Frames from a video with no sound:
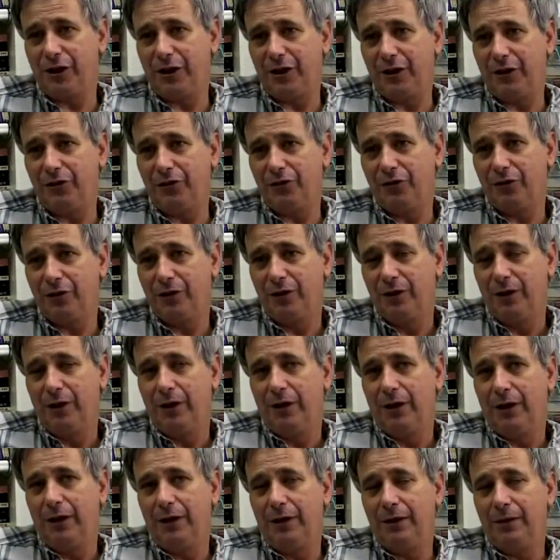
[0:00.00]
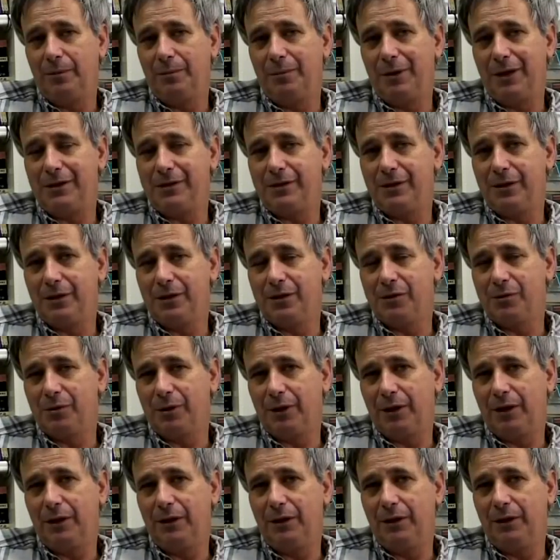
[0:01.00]
change in the basic
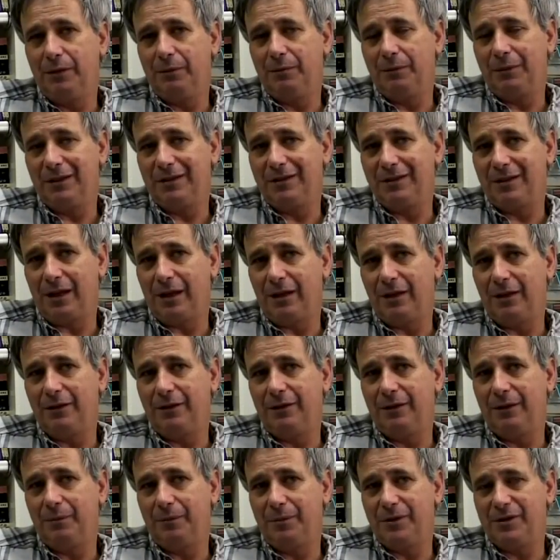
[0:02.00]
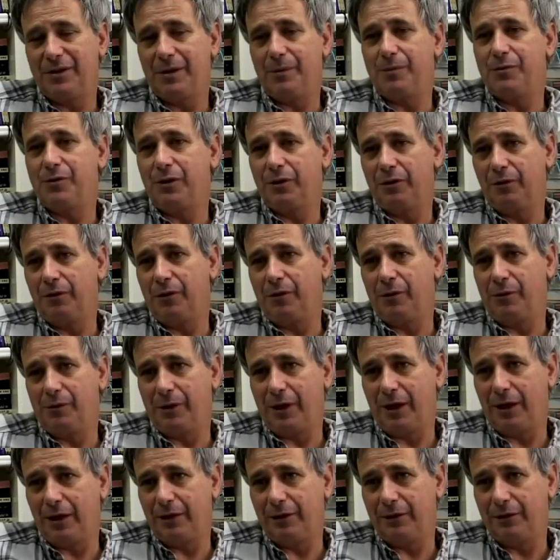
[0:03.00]
Israeli mentality and perception of the
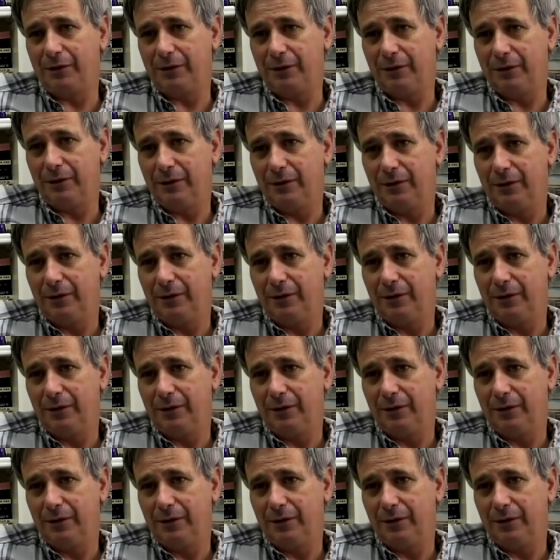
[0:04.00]
reality.